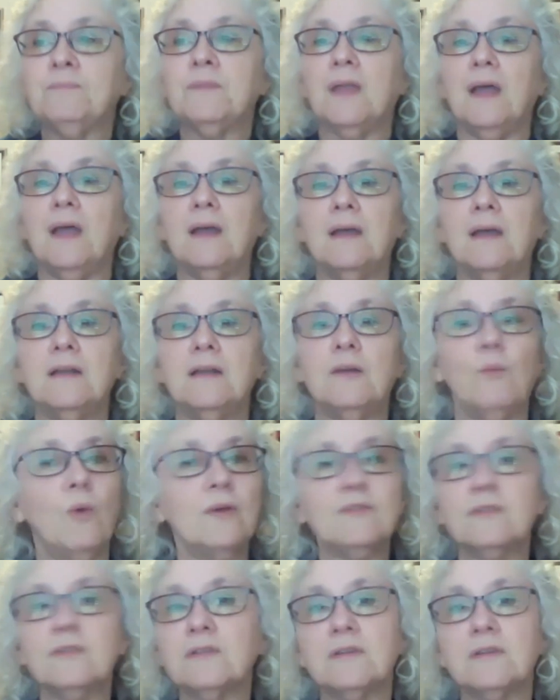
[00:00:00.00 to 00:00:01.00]
And it
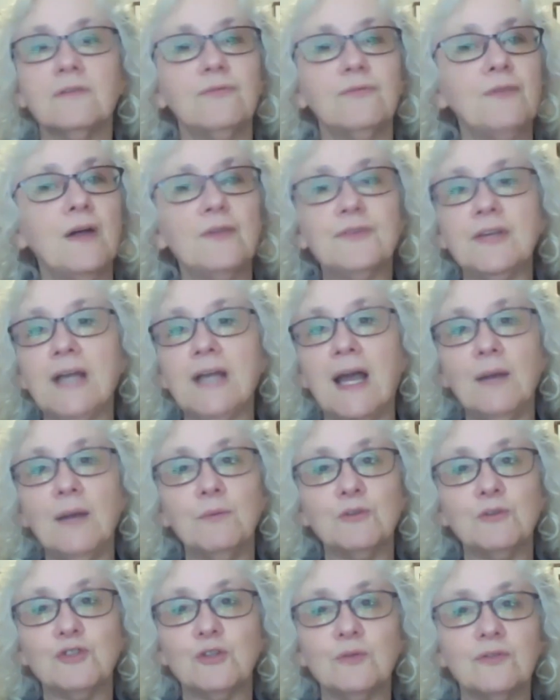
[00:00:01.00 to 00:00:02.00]
wasn't the felting I
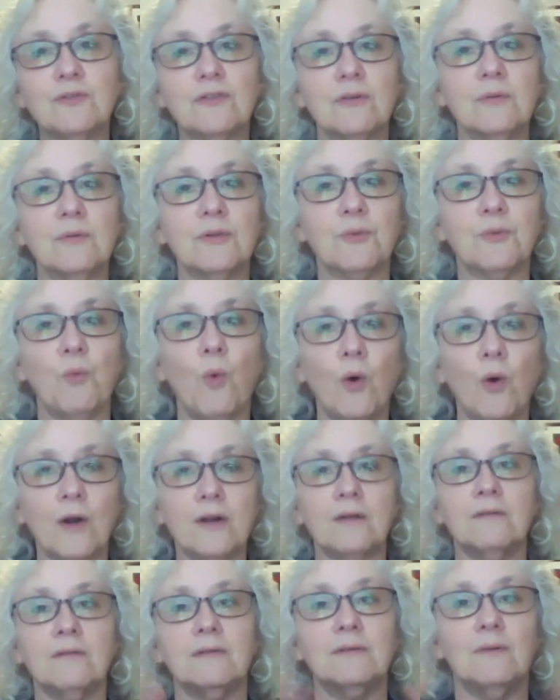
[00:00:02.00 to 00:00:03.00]
was used to with
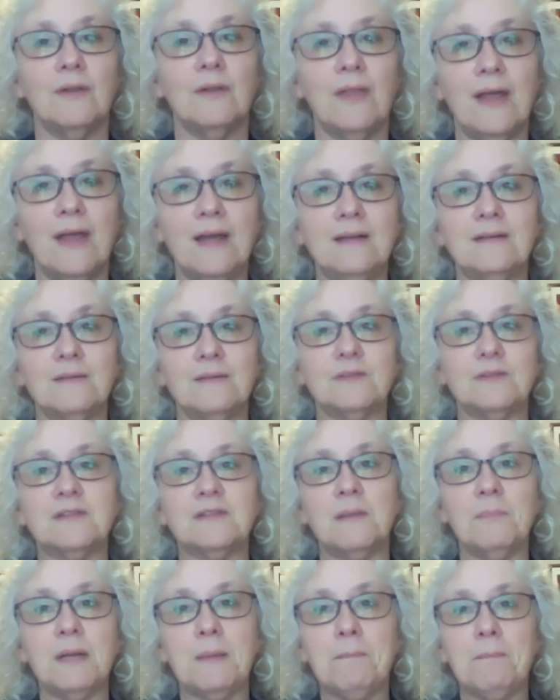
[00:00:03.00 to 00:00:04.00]
water and all that. It was
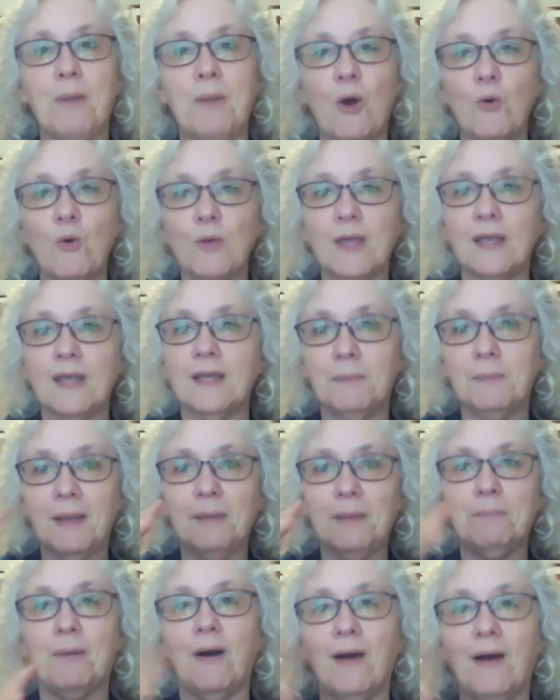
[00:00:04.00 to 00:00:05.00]
somebody poking in a
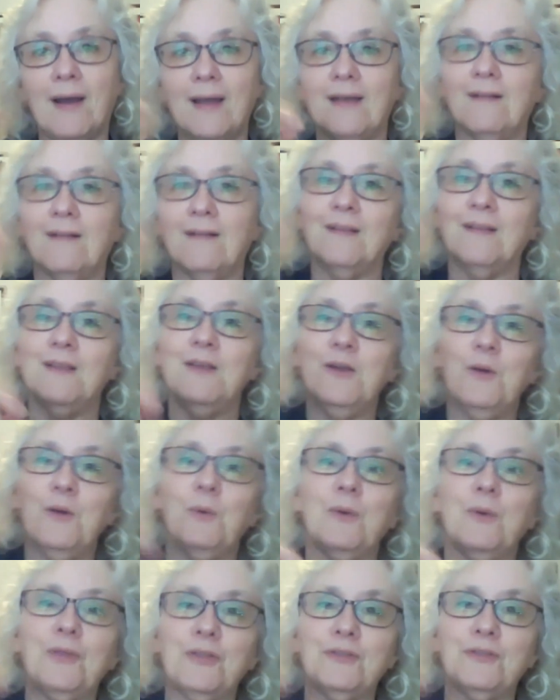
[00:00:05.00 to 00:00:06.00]
big pile
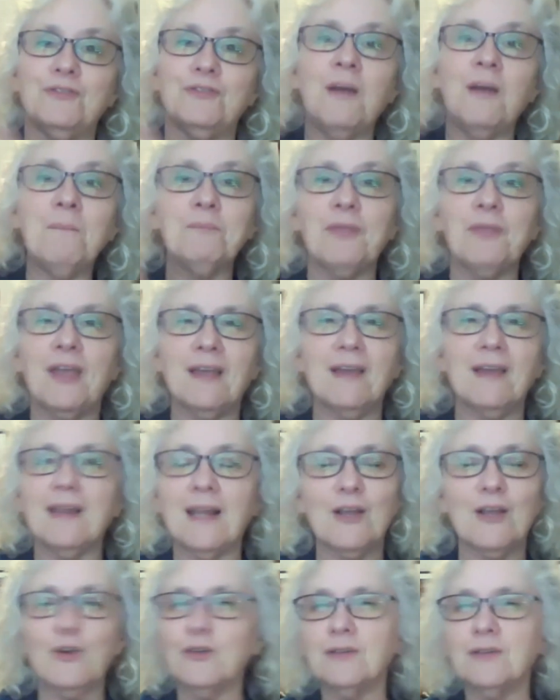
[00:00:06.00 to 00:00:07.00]
with something, and I
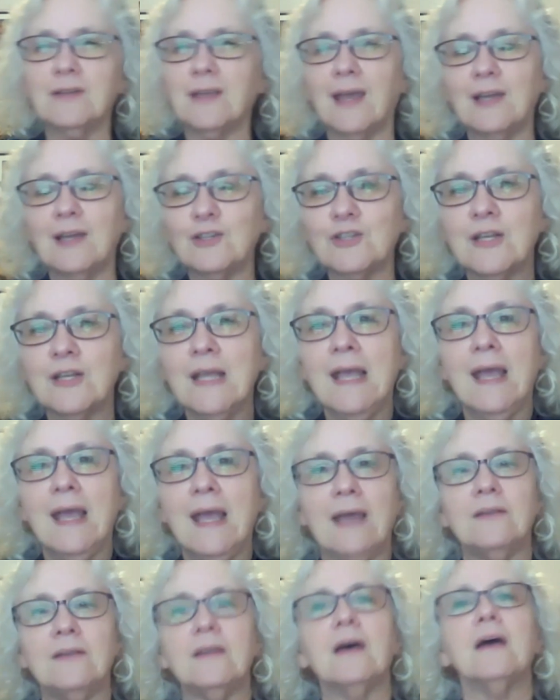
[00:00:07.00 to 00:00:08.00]
couldn't catch.
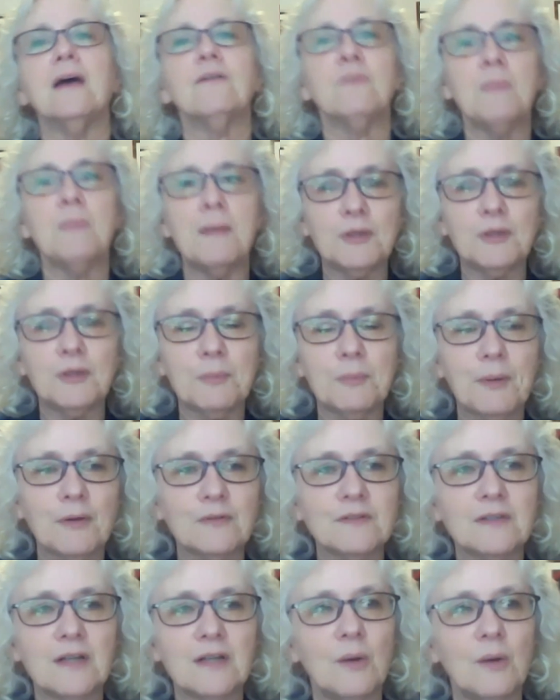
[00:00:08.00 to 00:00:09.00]
And I remember the
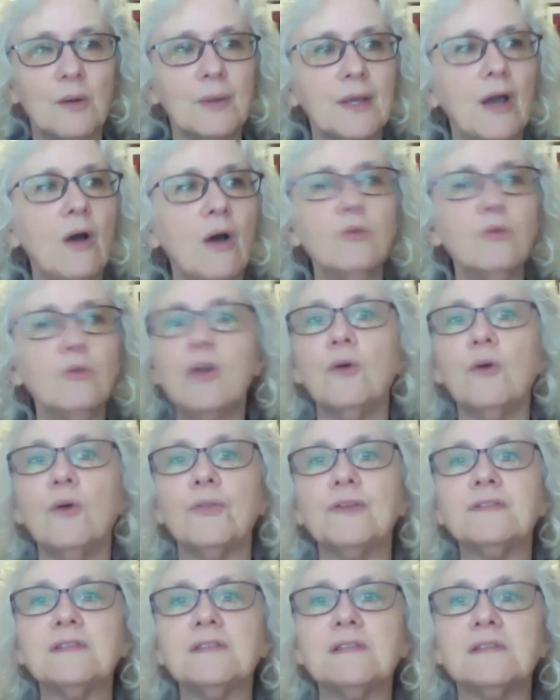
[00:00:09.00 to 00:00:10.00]
person going, "Oh no,
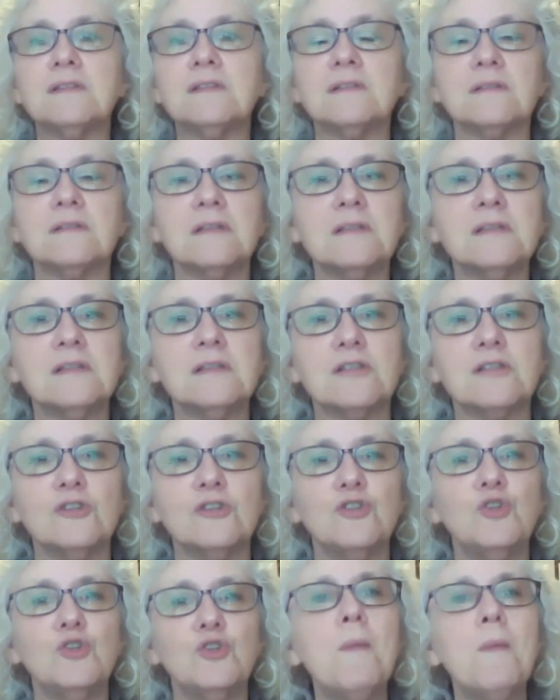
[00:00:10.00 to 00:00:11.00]
this is a
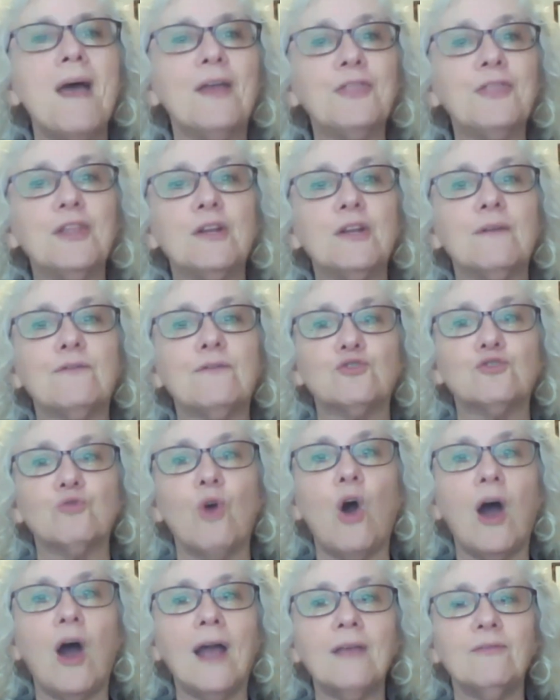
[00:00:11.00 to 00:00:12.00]
new method of
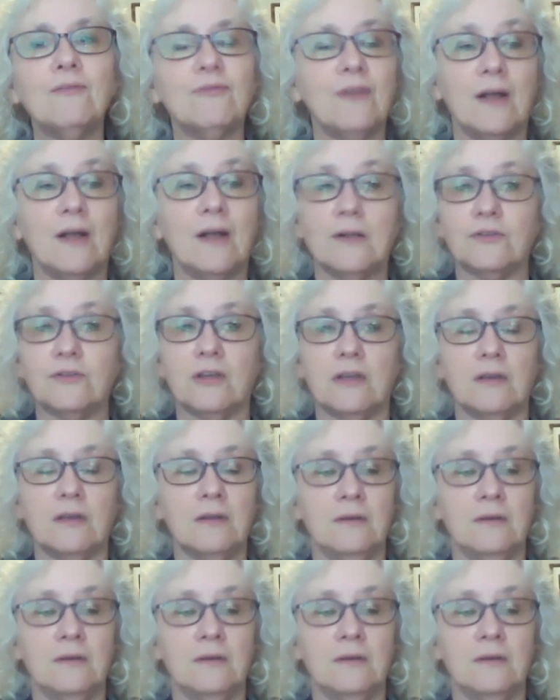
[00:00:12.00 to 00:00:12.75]
dry felting."